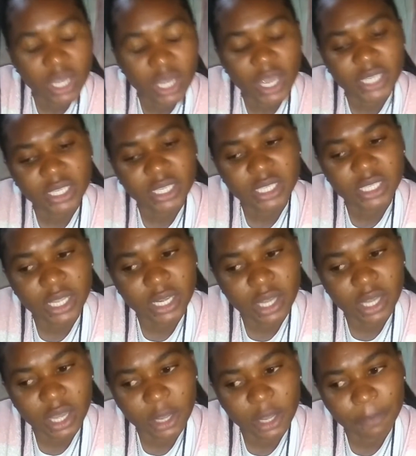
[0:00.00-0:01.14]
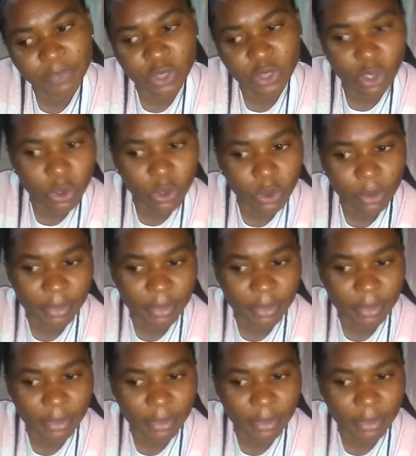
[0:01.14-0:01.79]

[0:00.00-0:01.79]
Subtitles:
I just saying no,